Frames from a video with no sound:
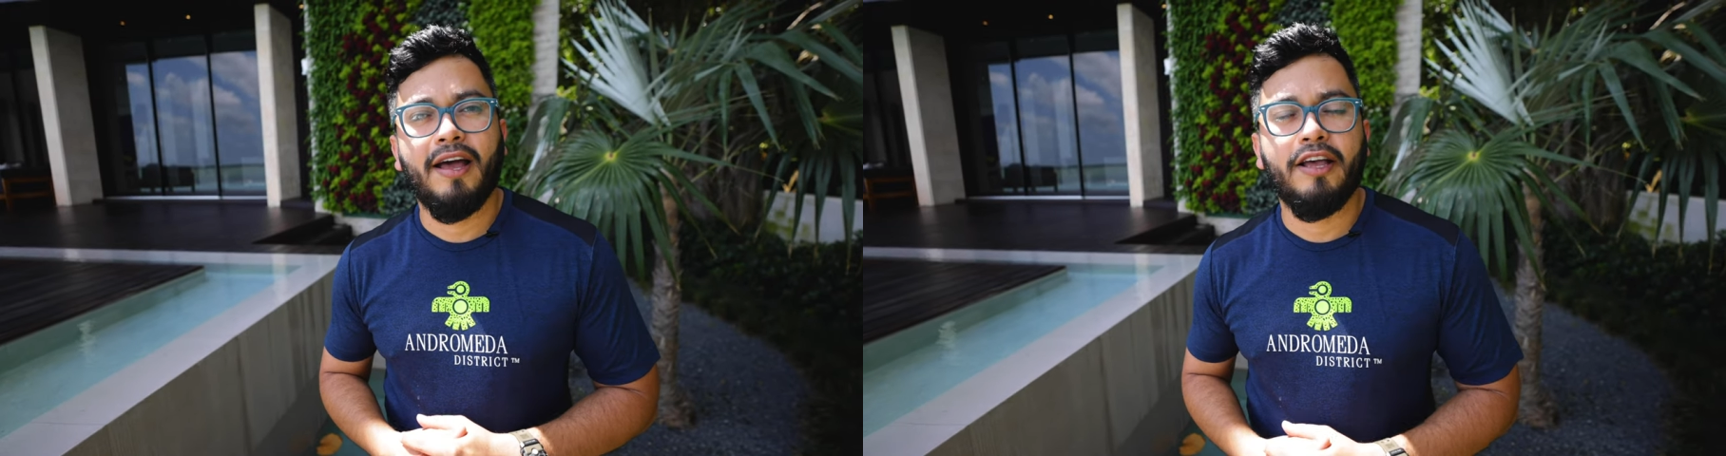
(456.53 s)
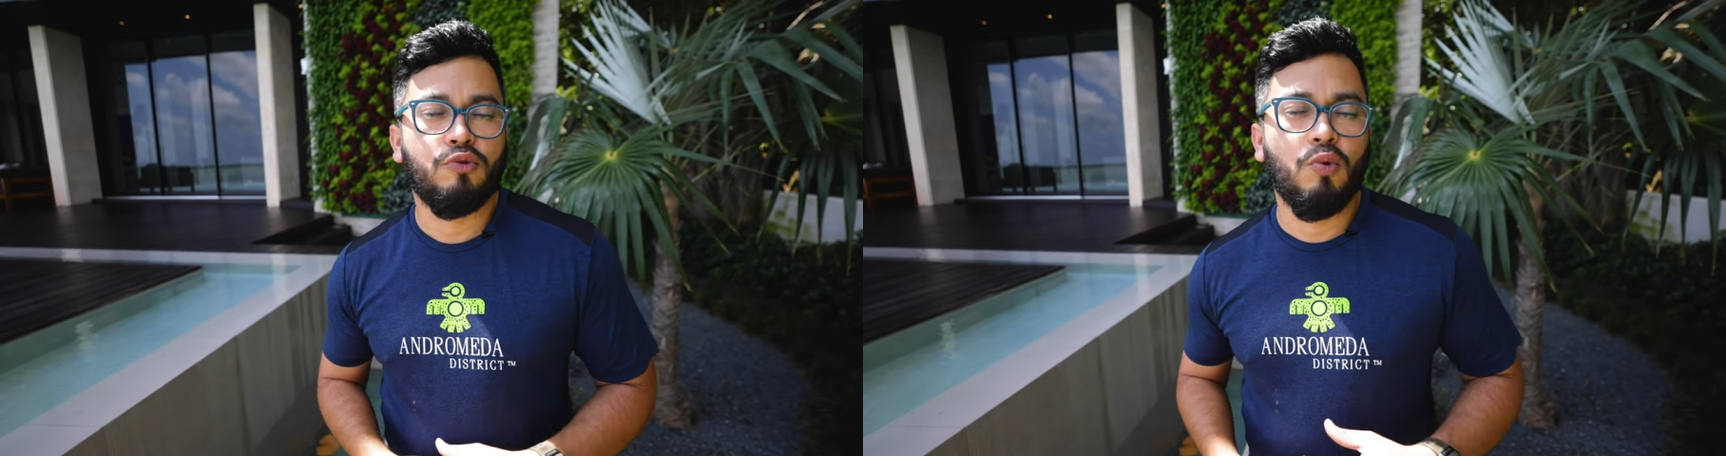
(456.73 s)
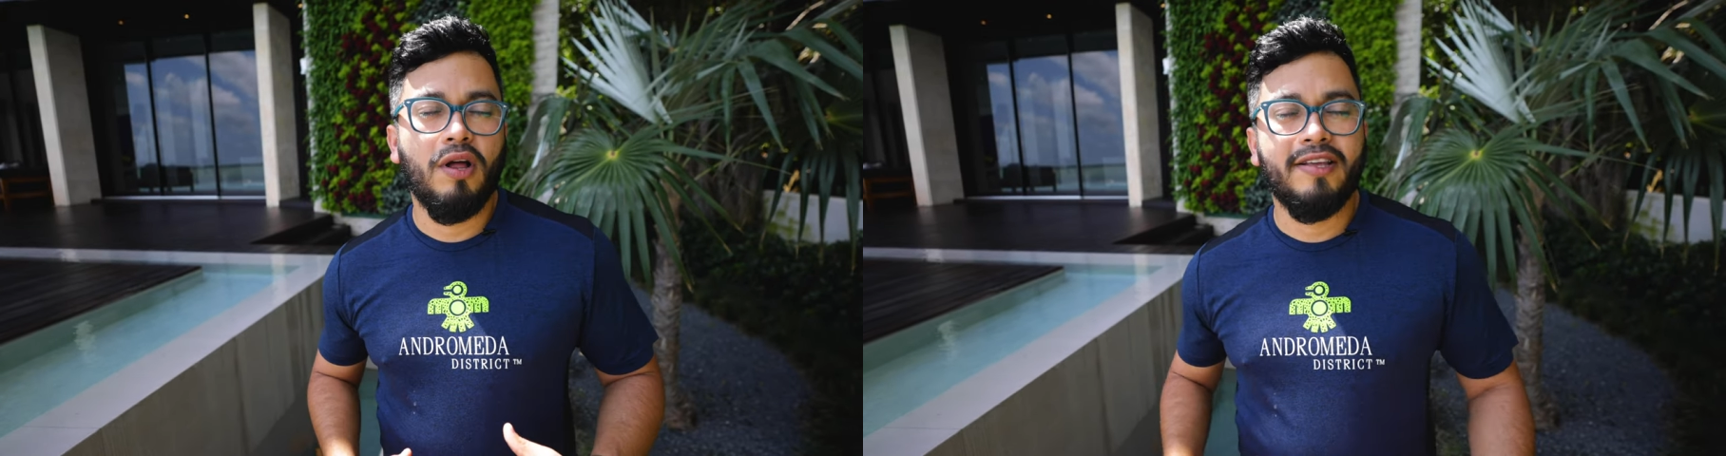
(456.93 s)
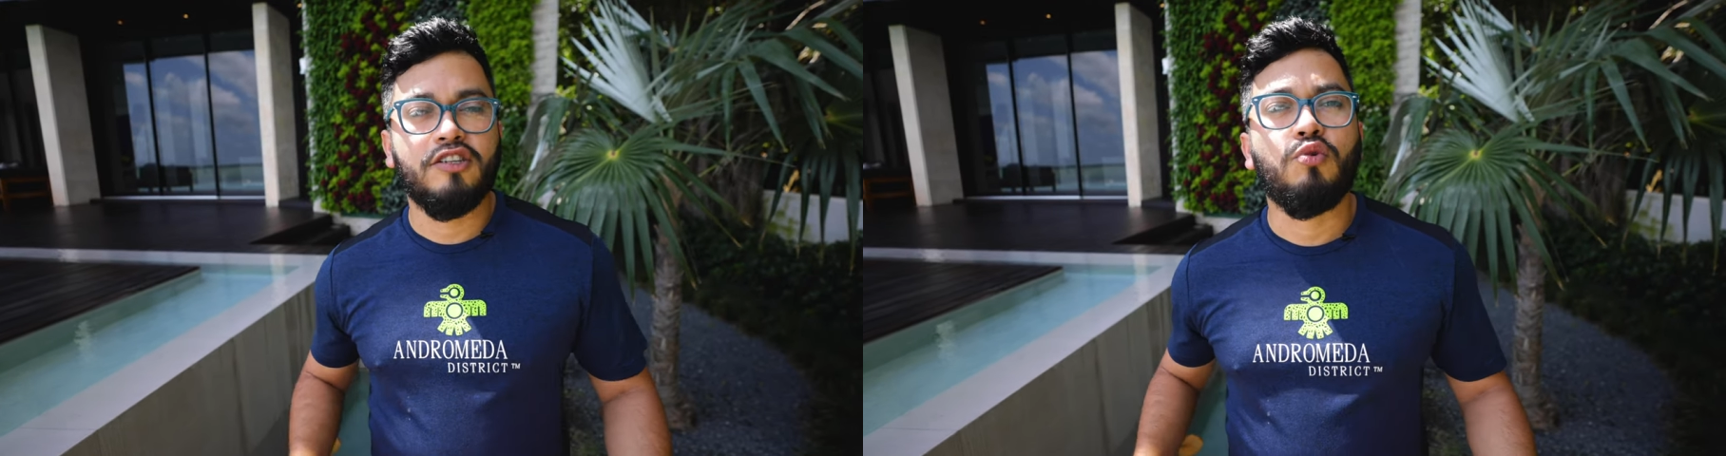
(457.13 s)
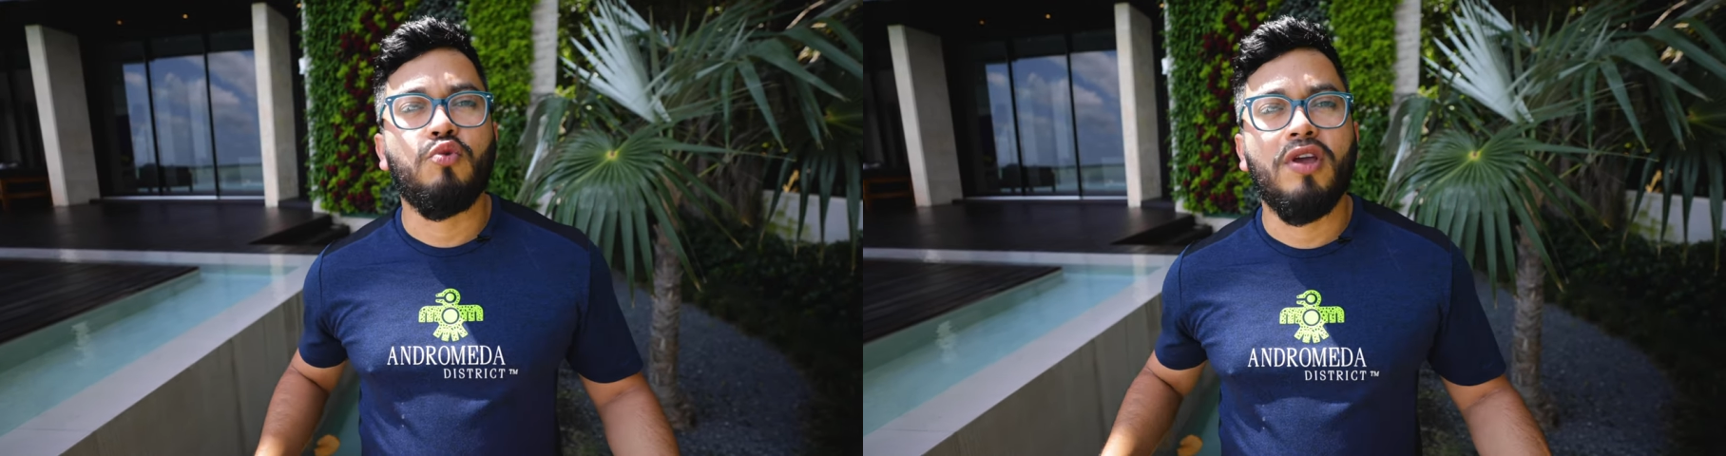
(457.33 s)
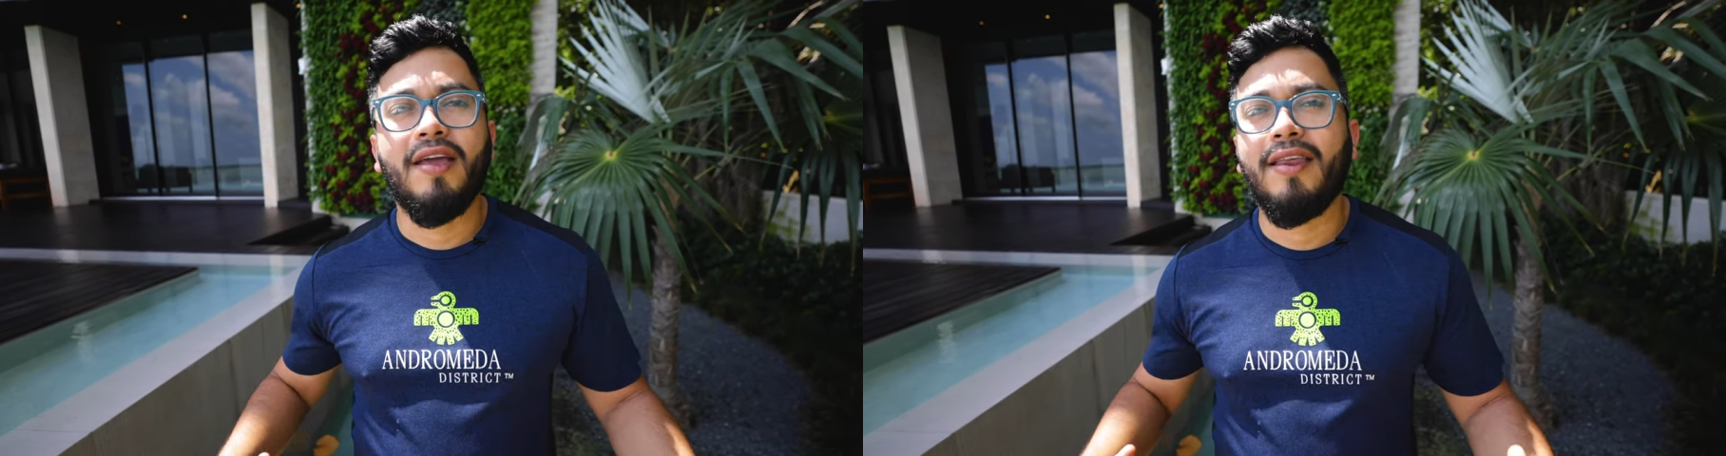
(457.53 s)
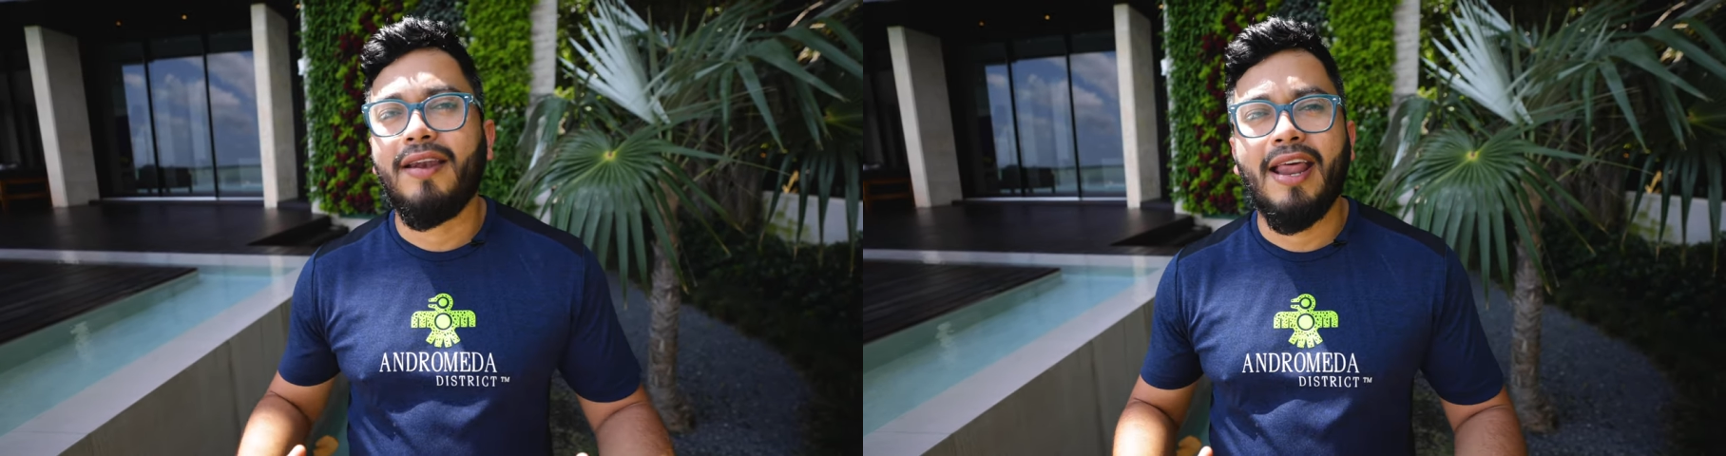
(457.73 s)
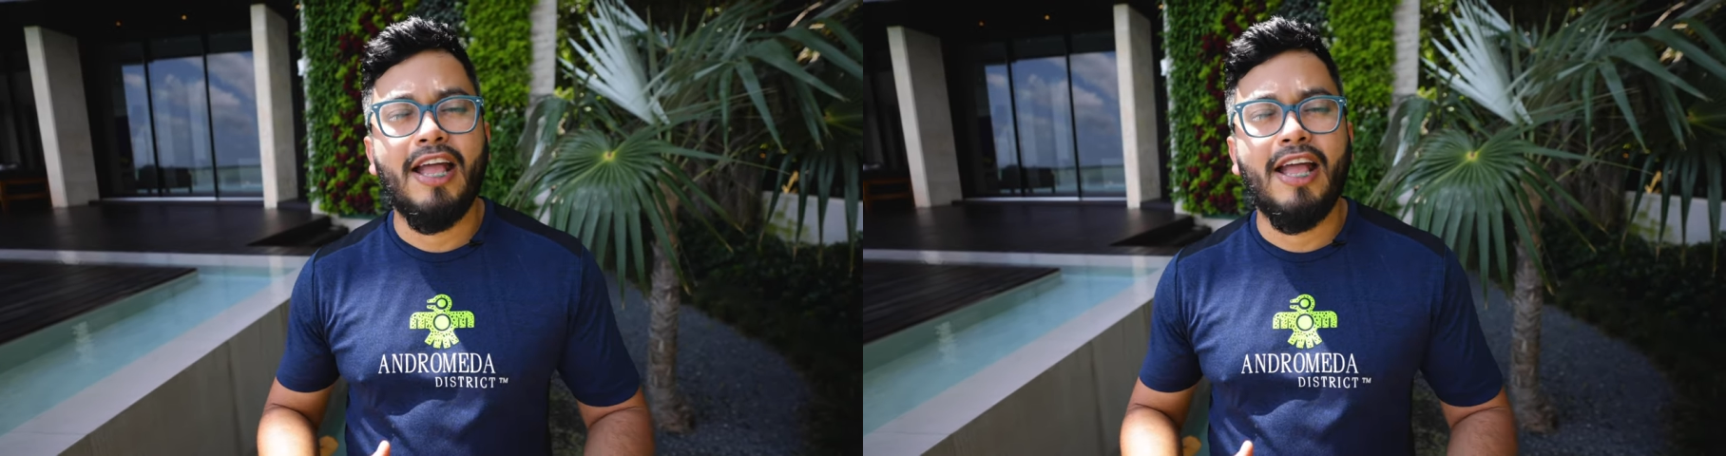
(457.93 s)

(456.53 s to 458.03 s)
uh, as well as creating